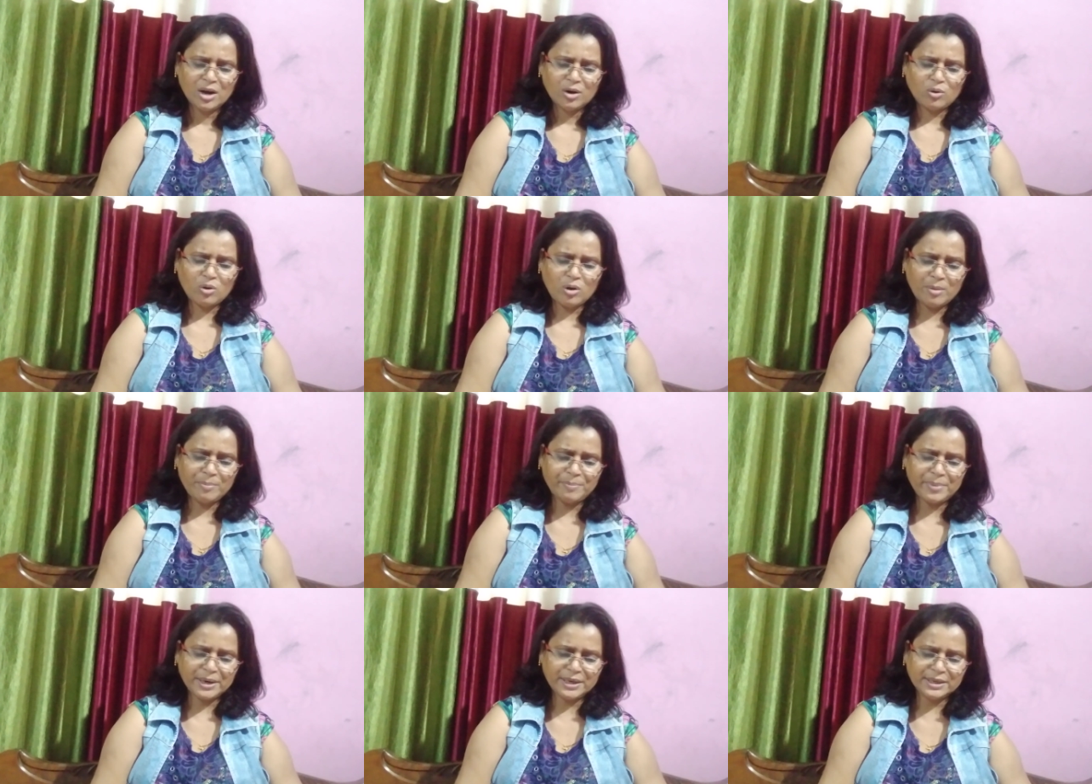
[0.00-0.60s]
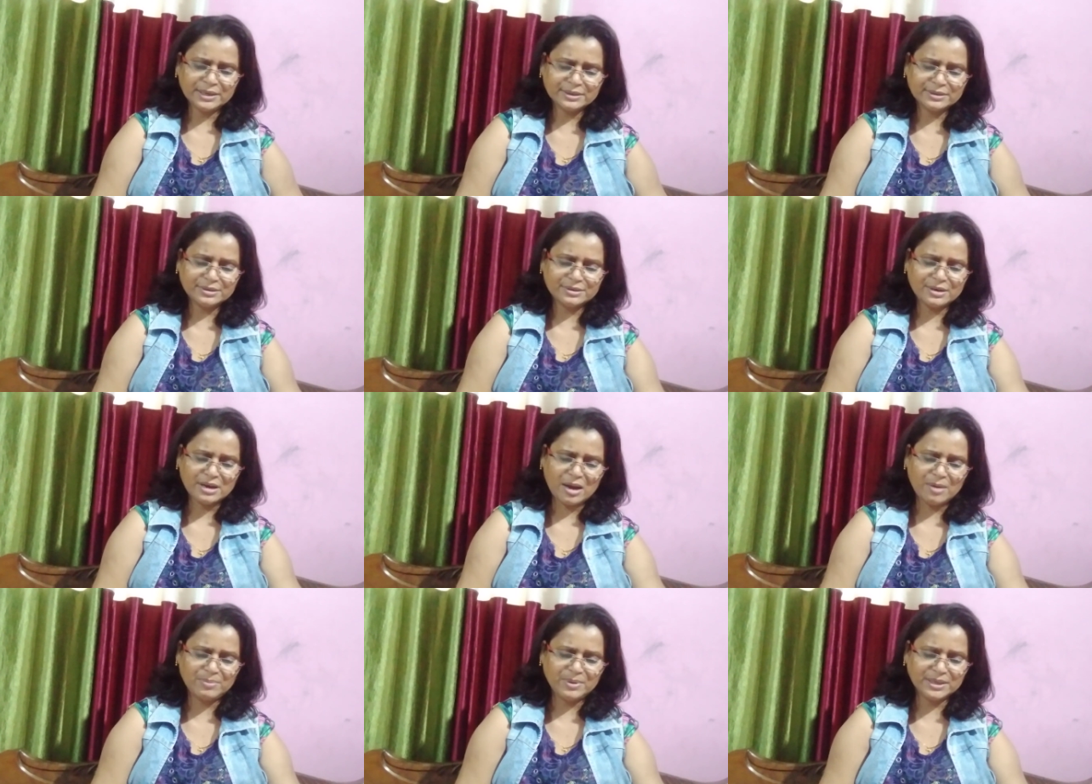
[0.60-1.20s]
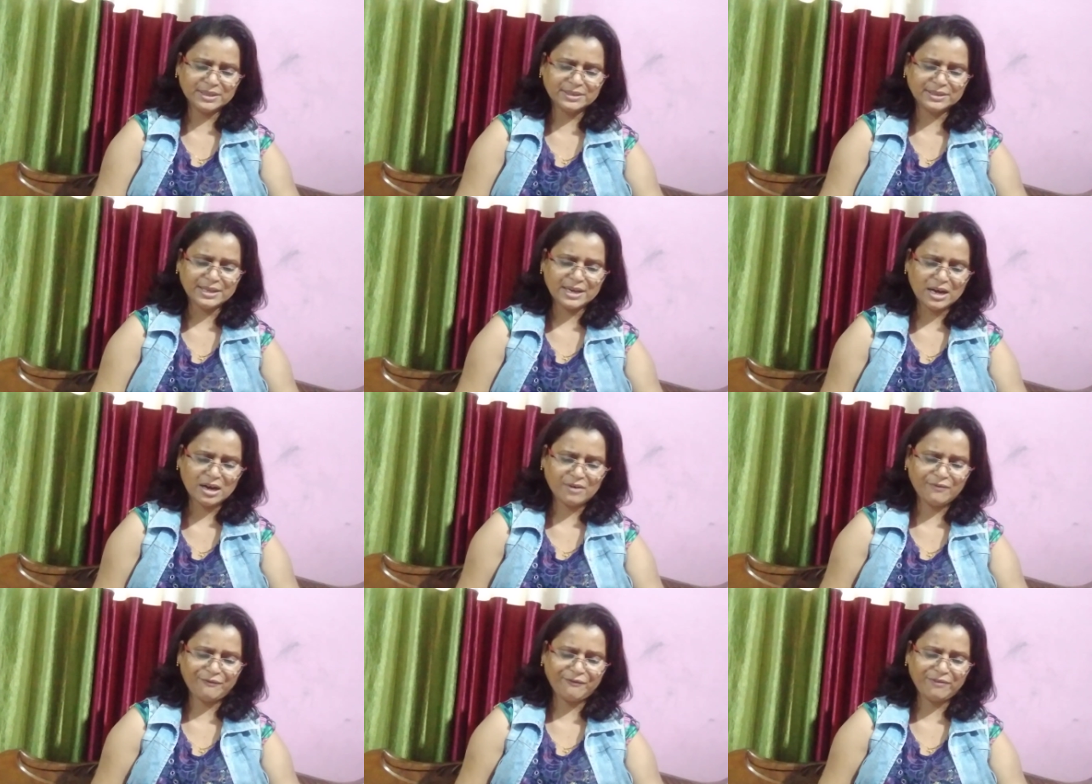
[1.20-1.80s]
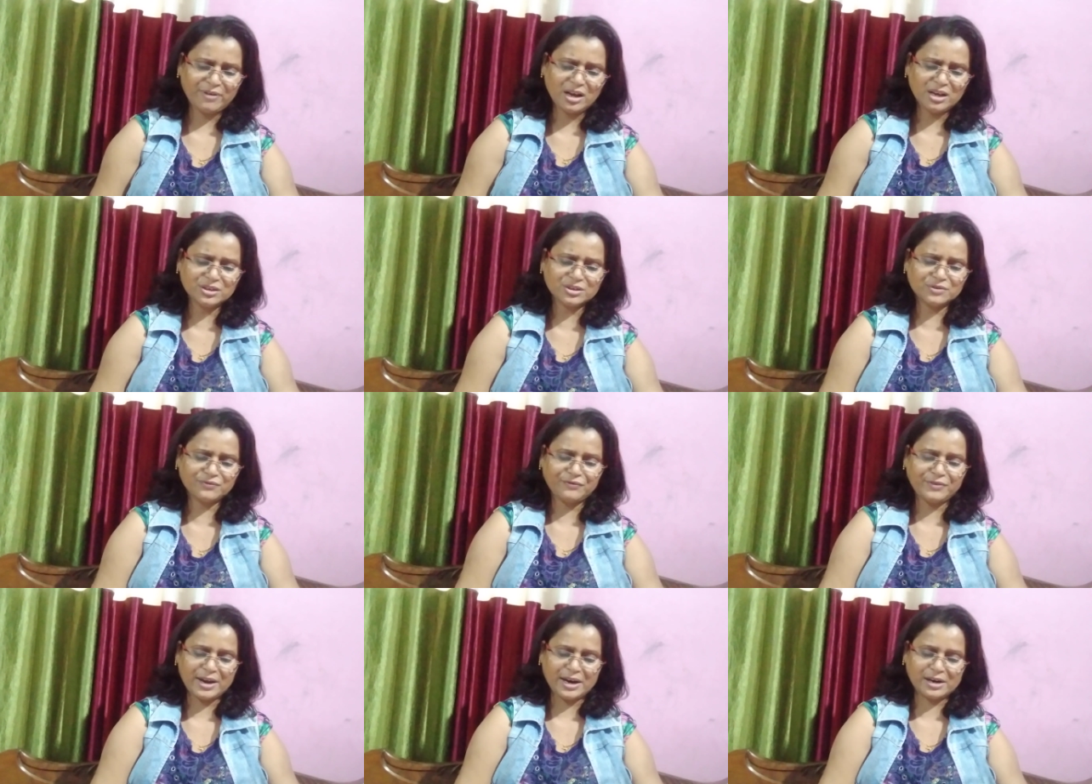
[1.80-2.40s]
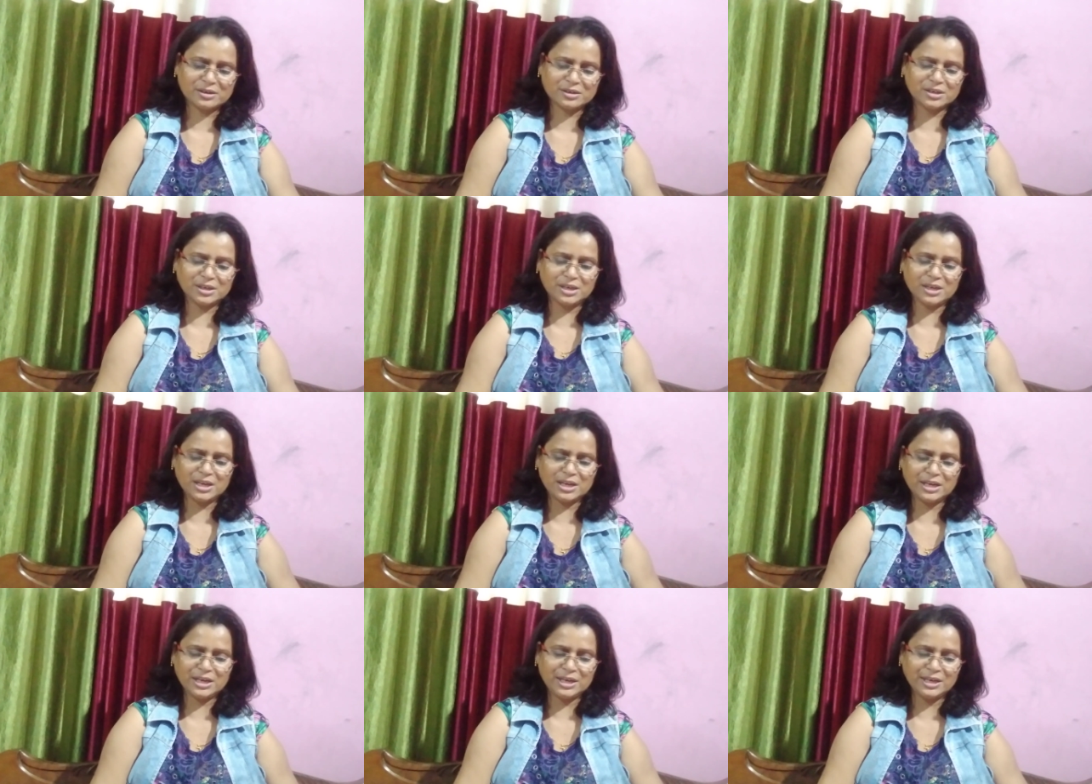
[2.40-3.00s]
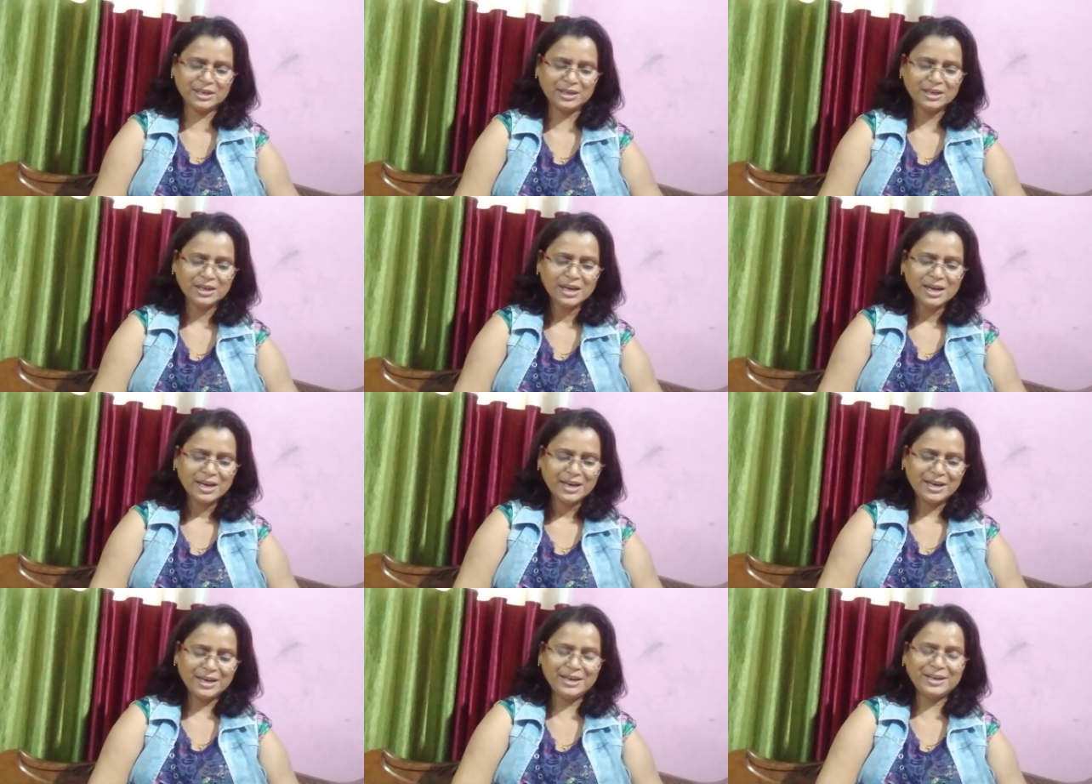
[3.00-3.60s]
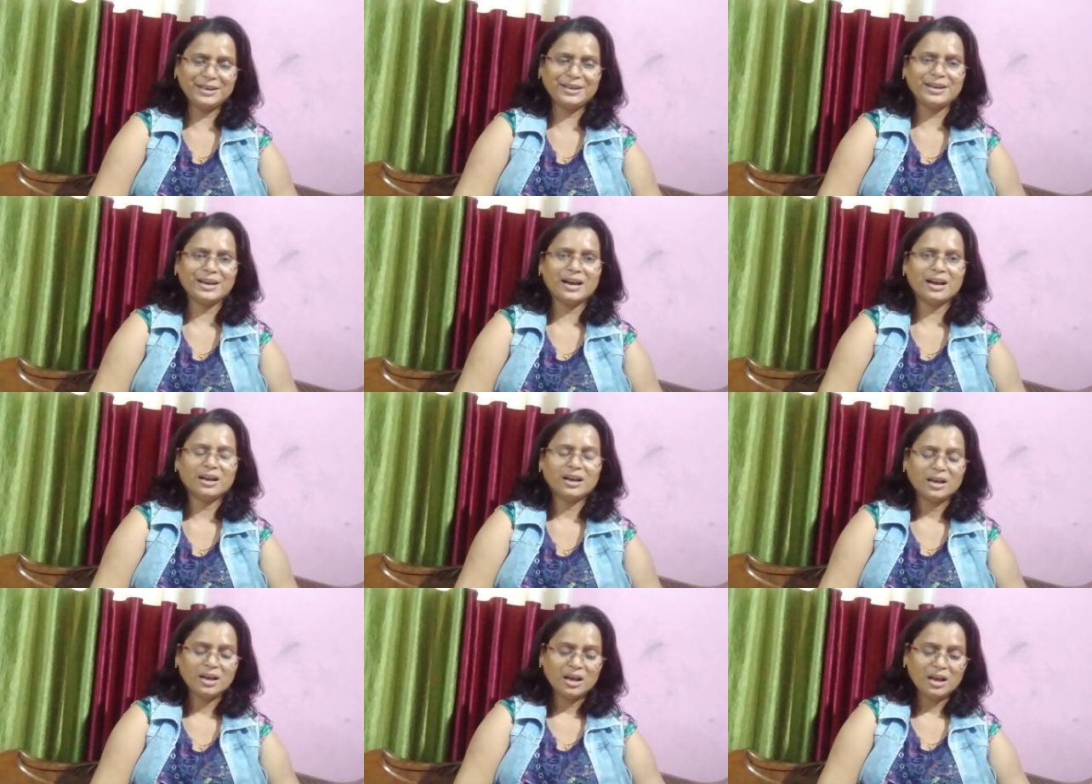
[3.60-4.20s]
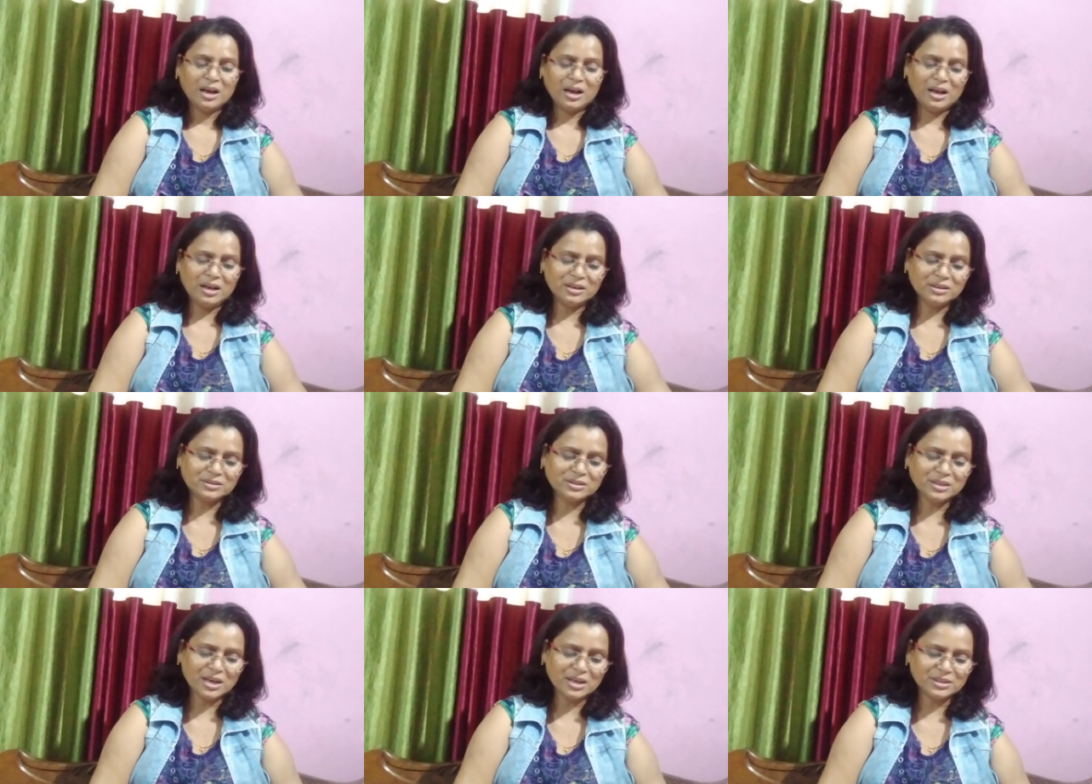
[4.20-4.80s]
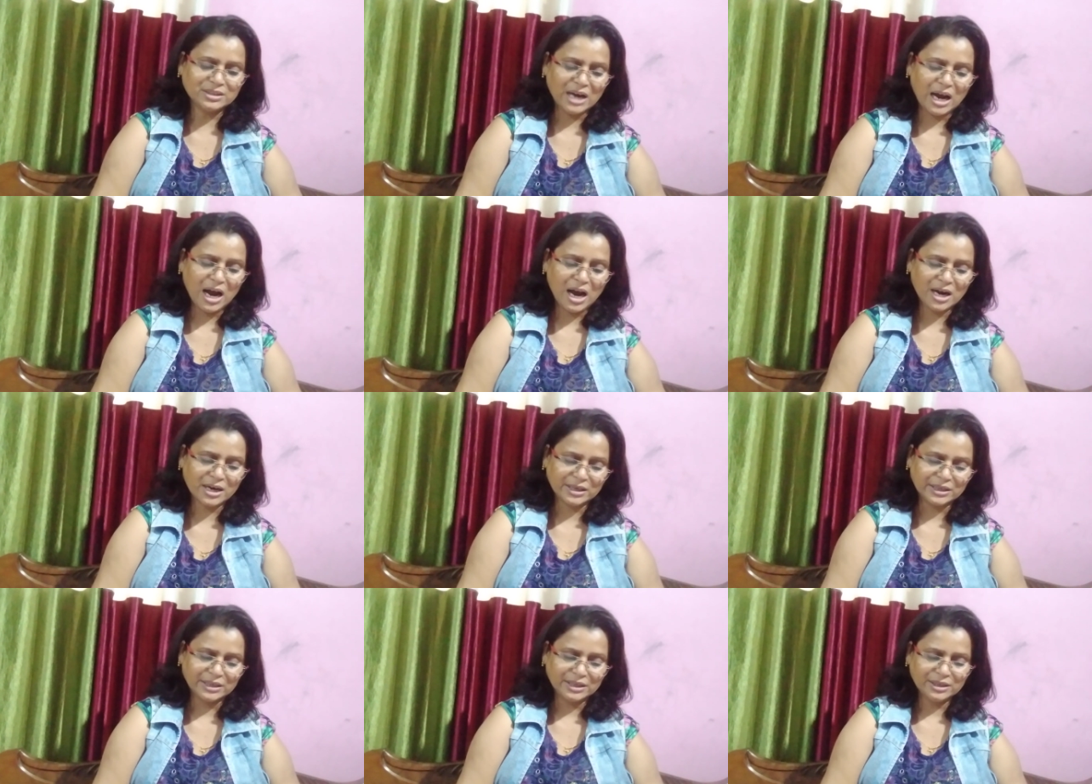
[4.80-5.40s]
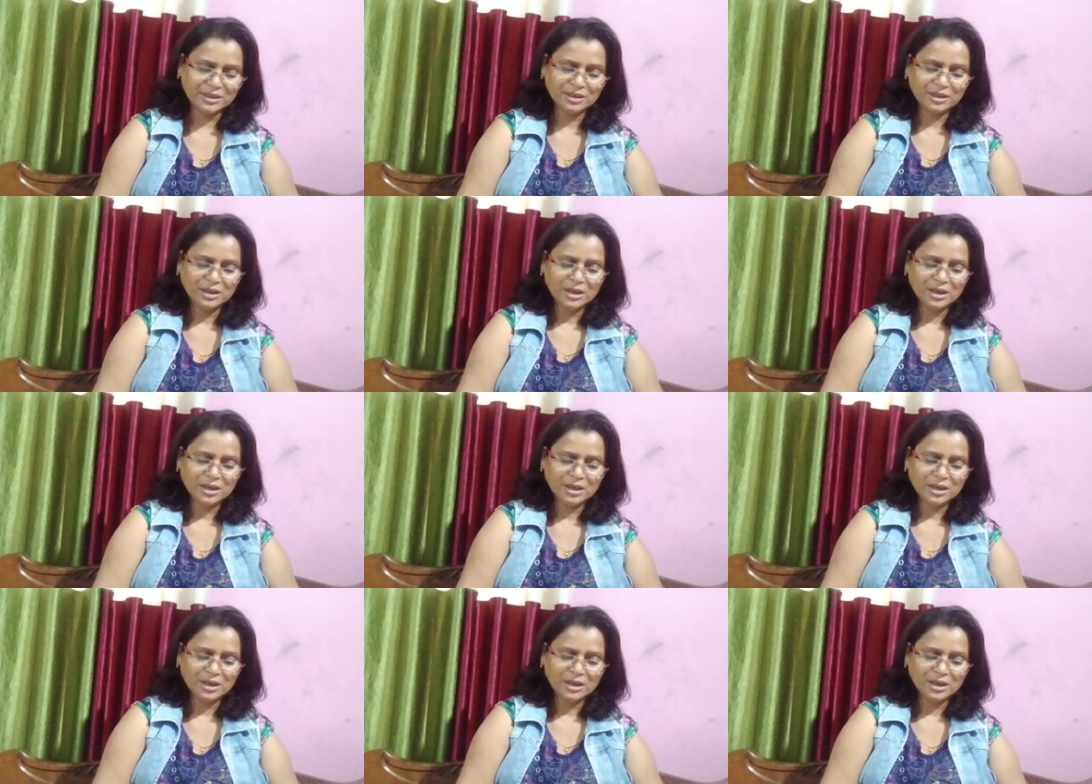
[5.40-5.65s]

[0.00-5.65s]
Company established their first factory in India. Answer Jahangir.